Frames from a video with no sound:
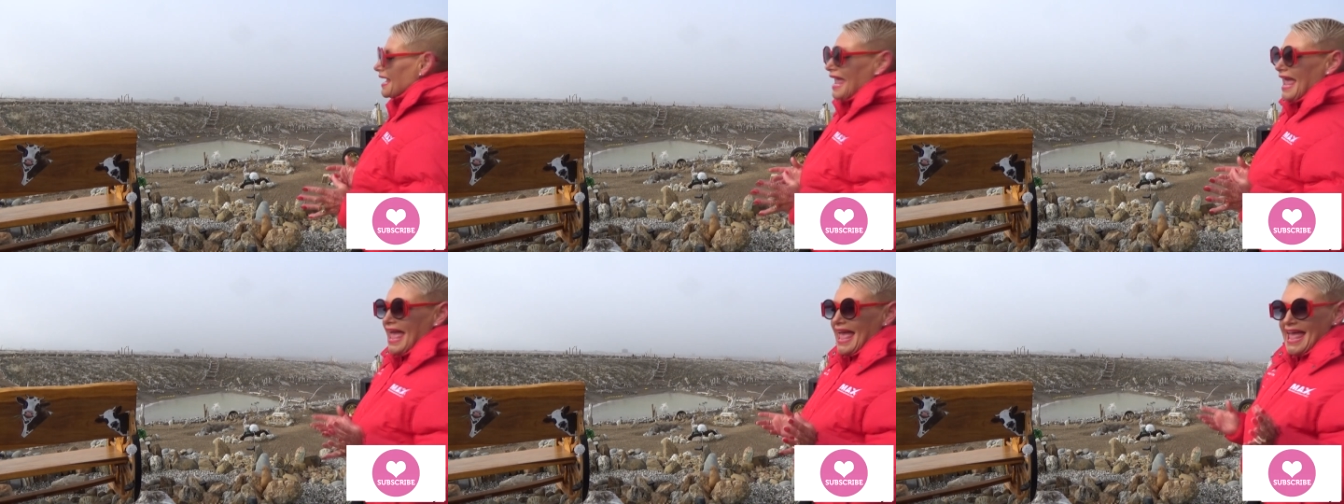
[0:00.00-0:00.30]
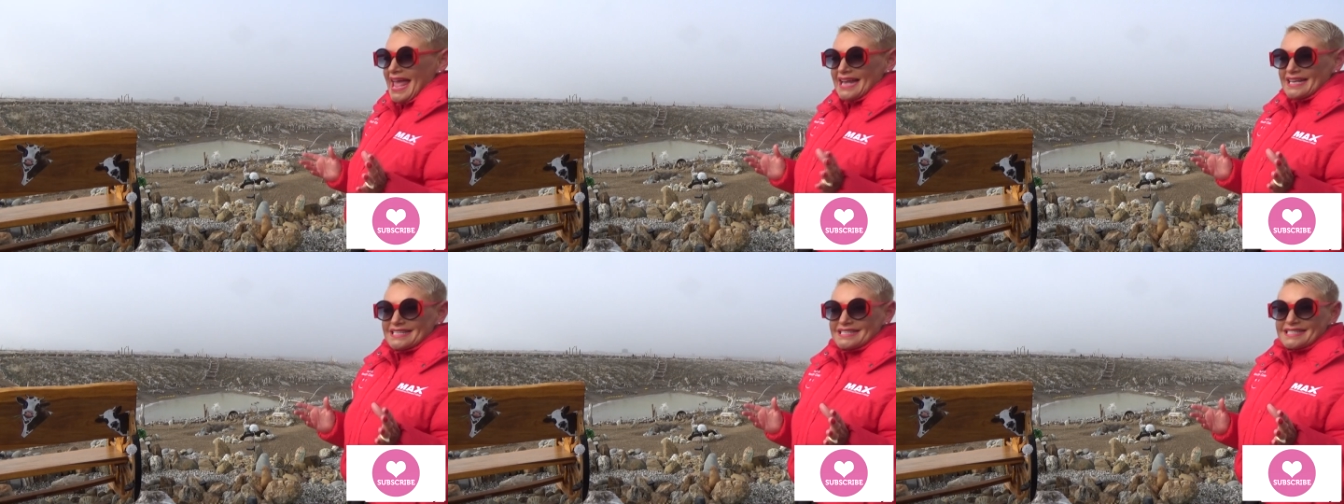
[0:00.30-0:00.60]

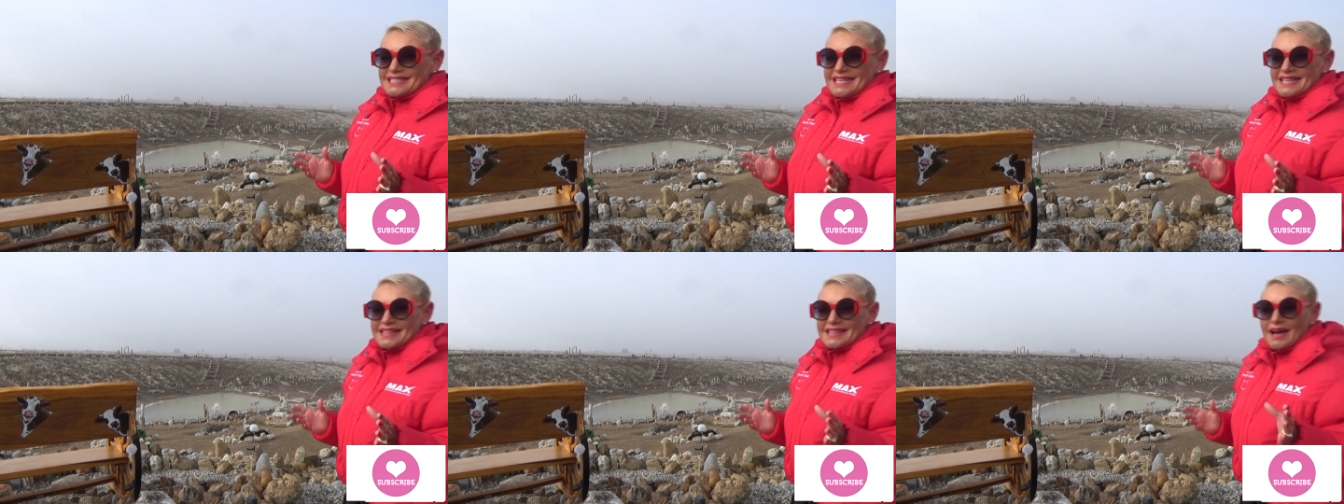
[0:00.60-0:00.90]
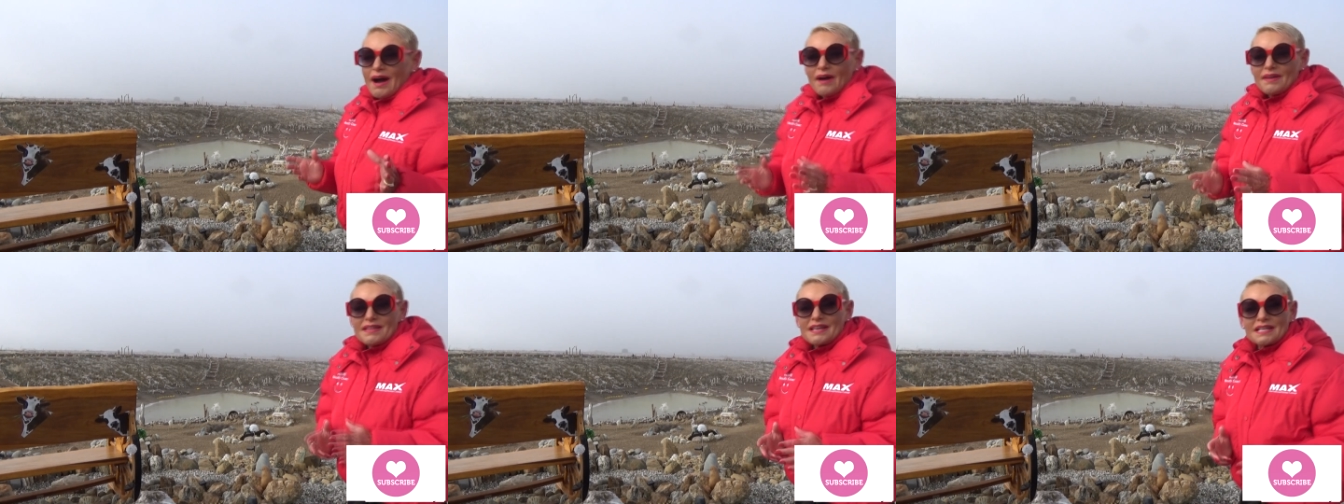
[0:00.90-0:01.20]
And
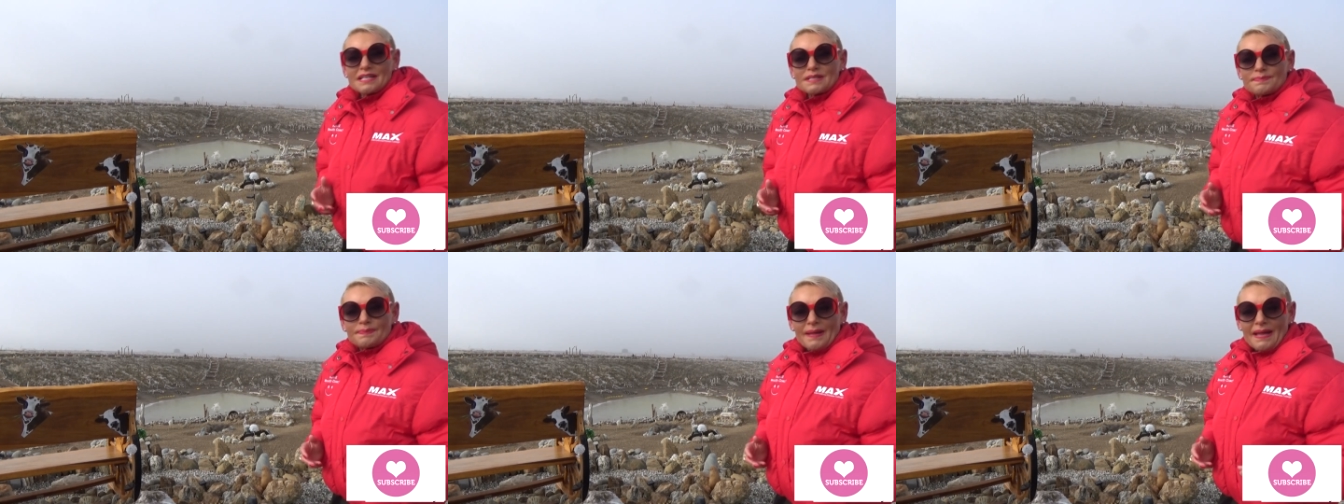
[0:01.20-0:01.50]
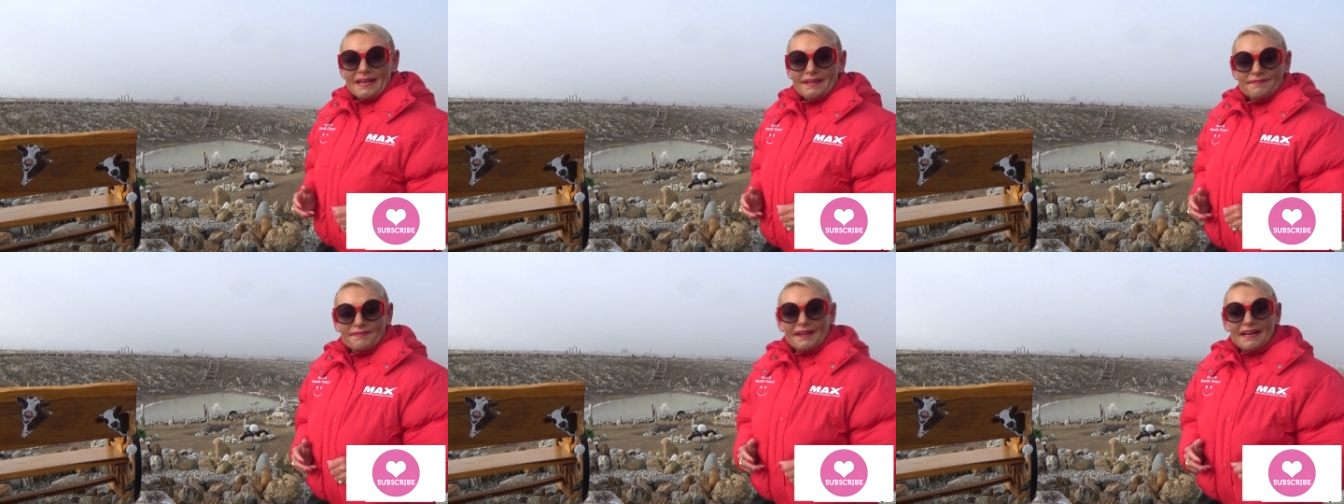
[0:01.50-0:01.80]
I think it's
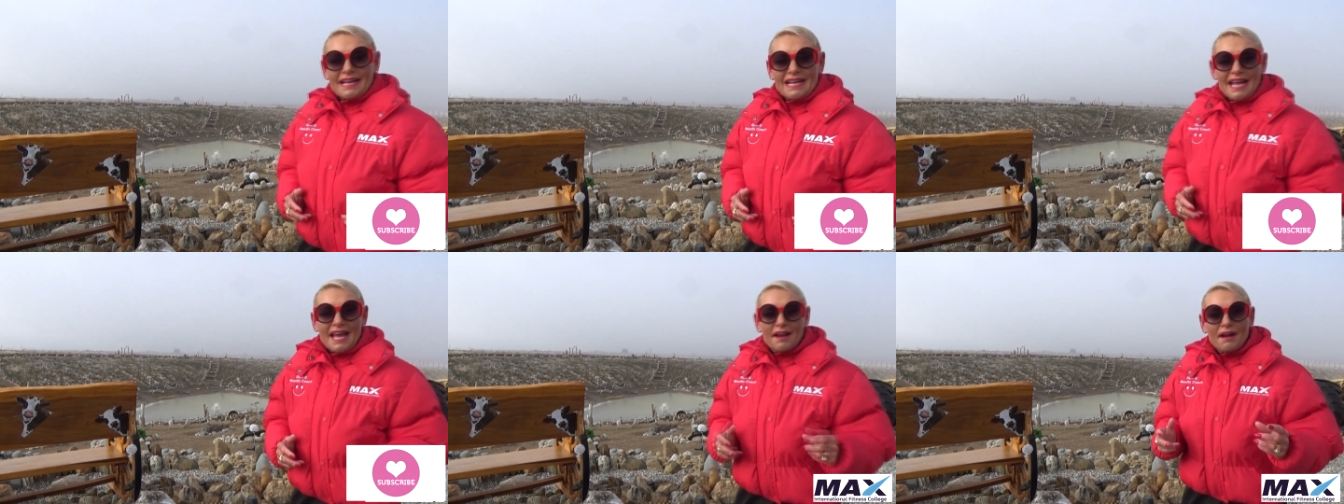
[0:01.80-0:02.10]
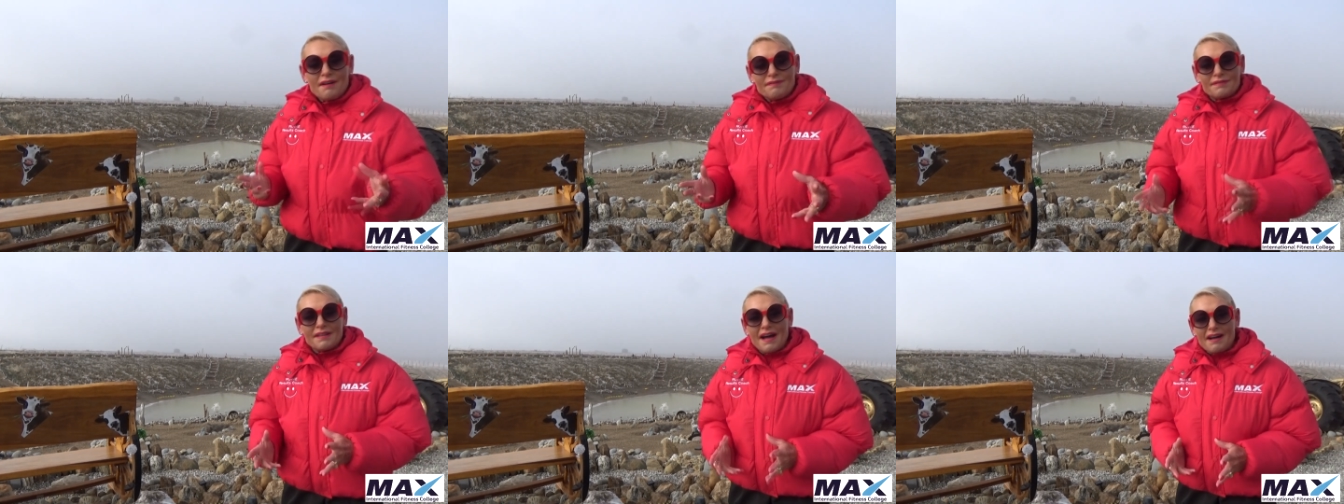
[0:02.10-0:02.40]
bloody funny, and
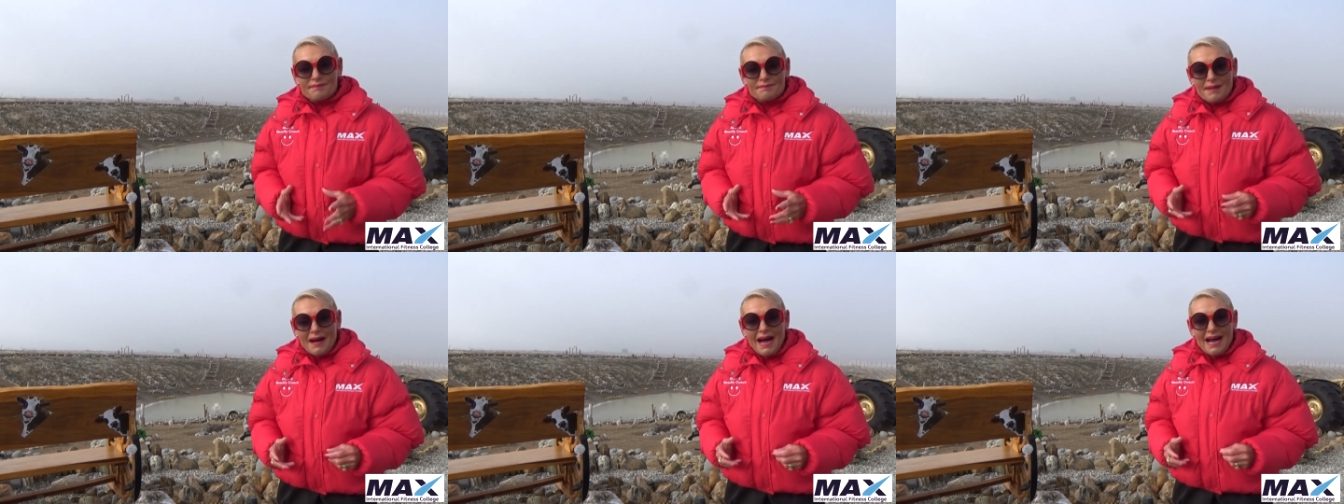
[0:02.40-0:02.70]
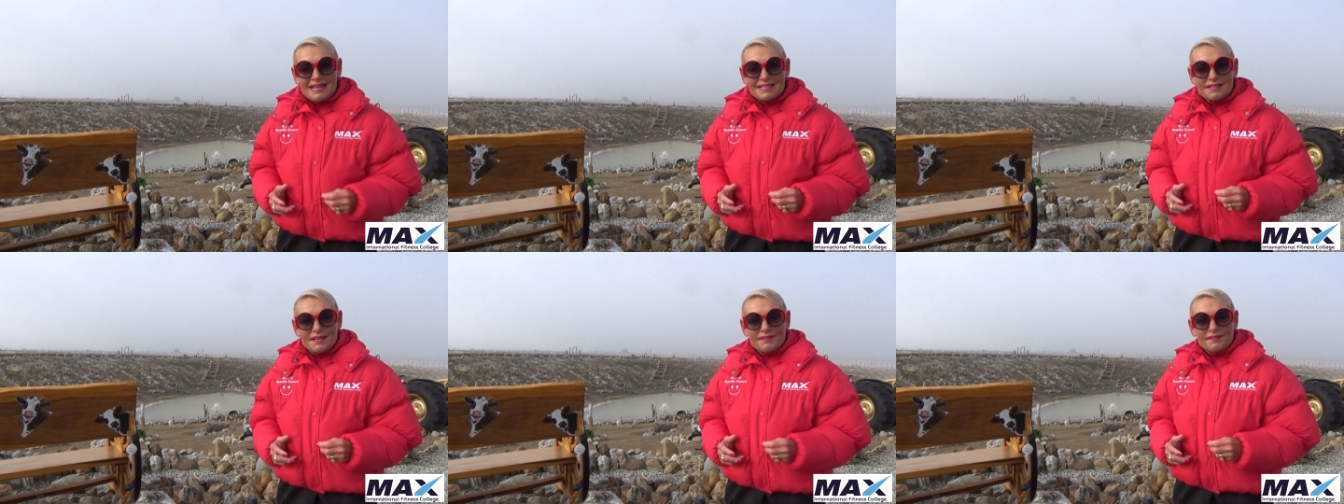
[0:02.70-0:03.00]
I've laughed my
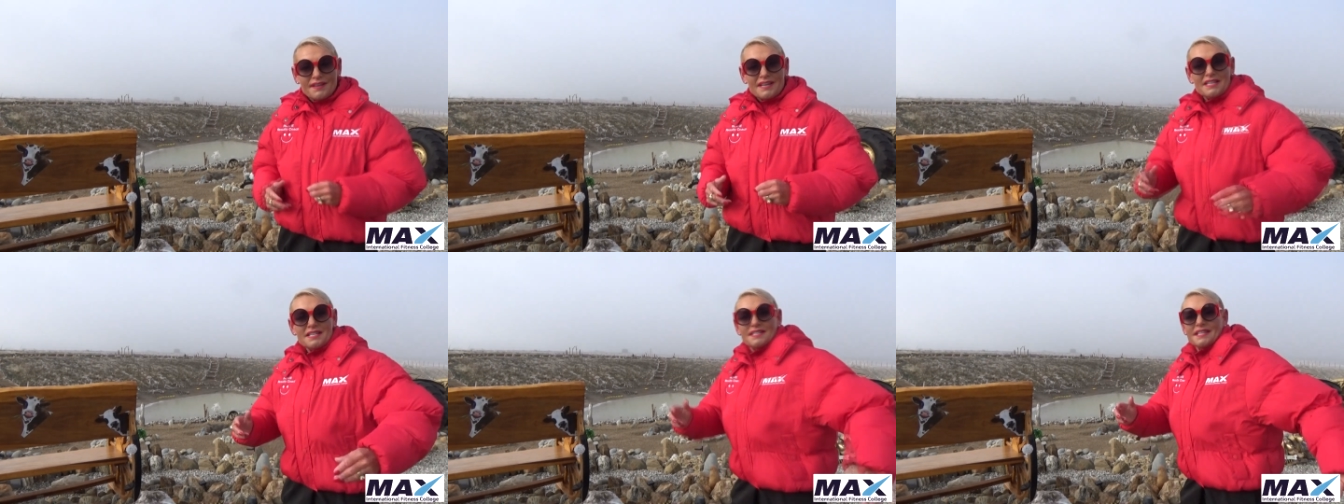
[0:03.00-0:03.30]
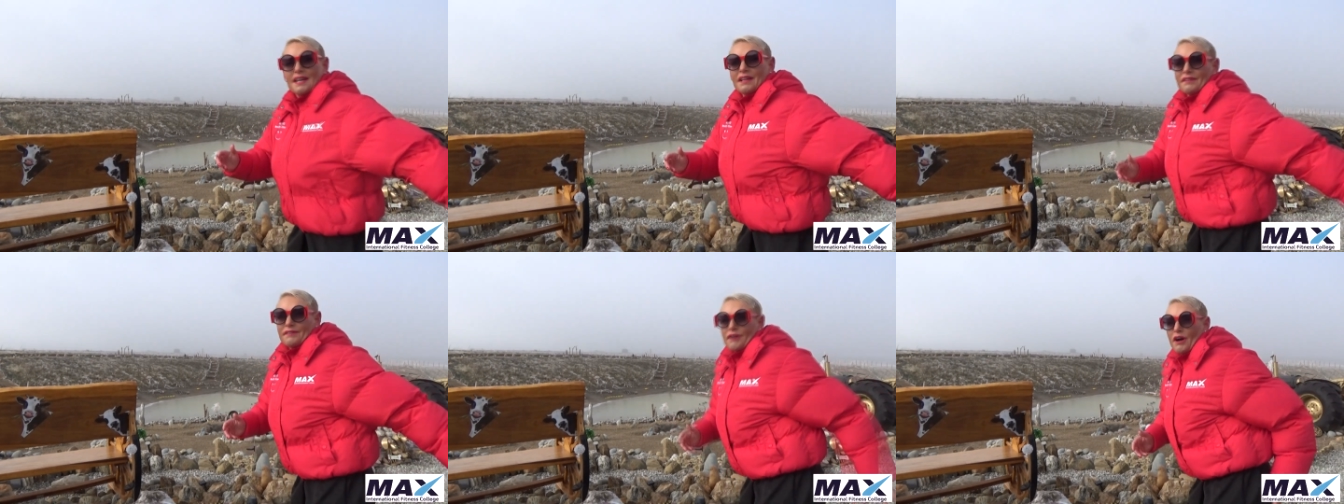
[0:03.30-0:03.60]
ass off. Can you
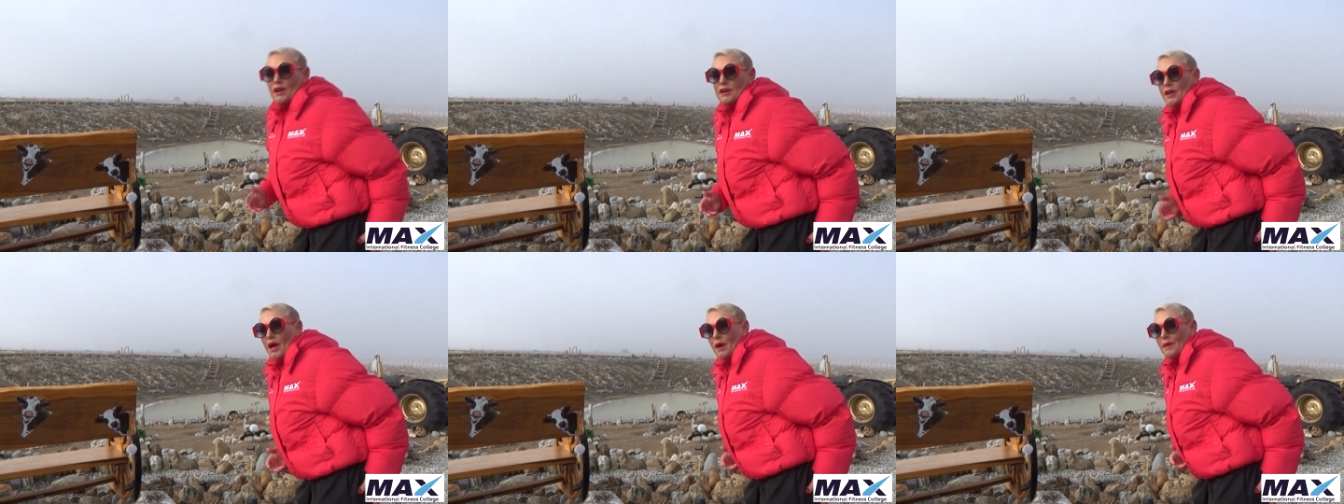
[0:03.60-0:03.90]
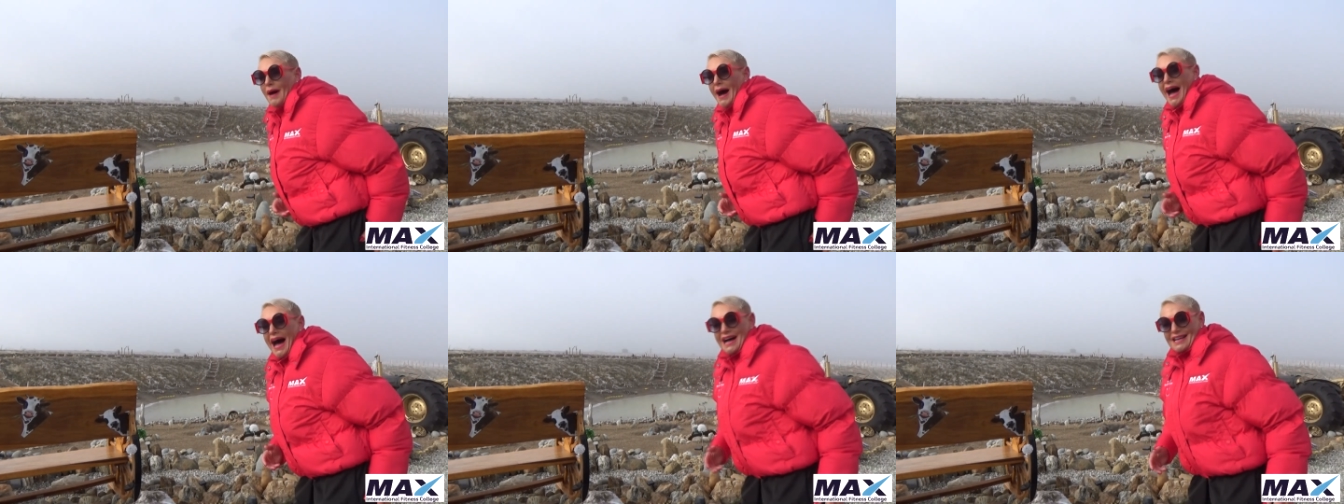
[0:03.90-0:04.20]
tell I've got no
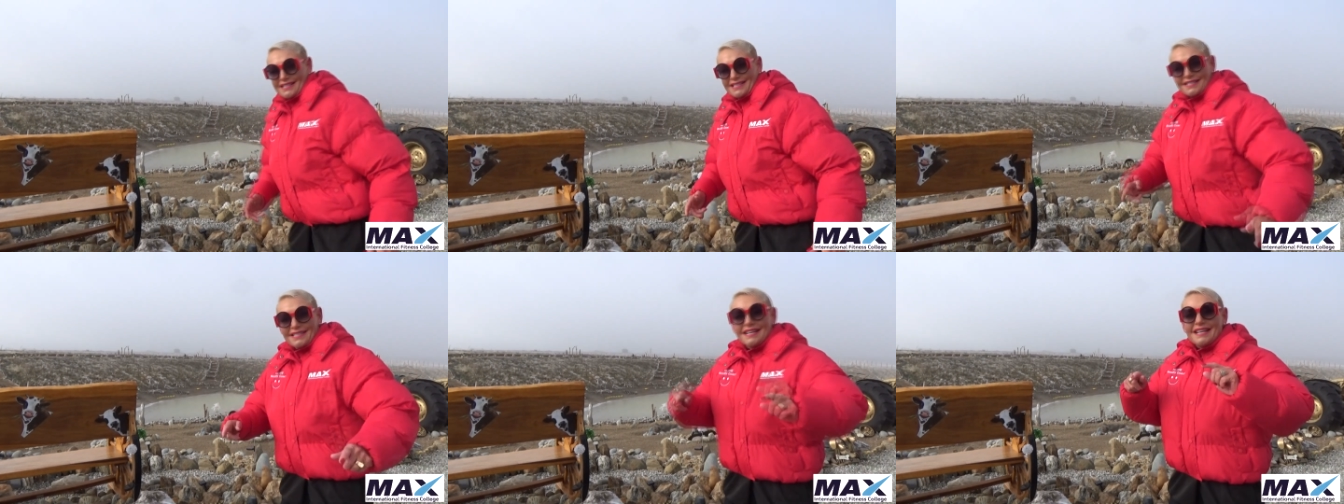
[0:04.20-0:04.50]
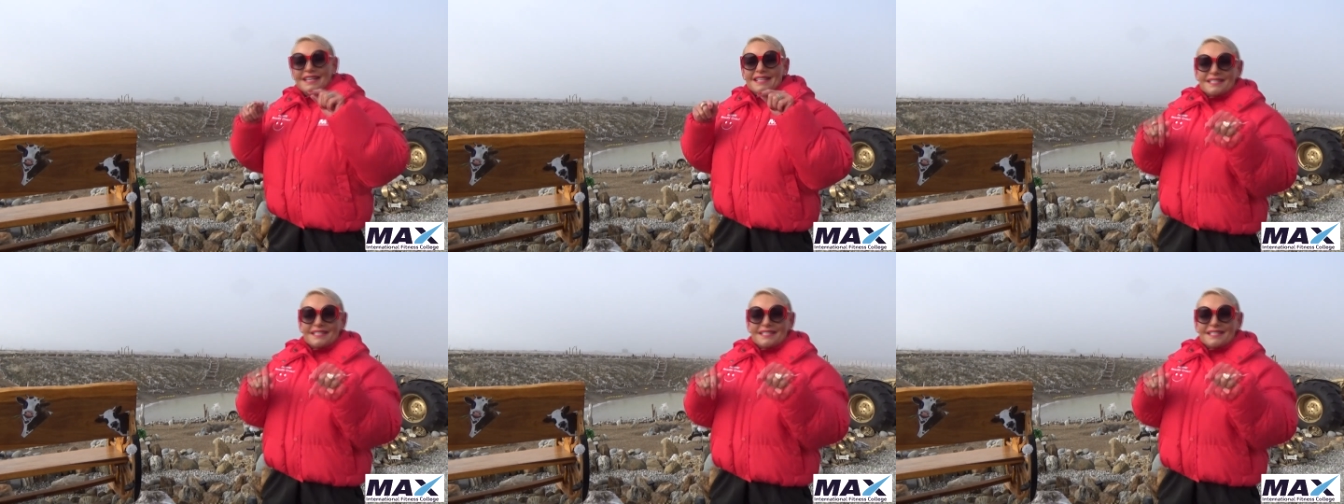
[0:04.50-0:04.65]
ass?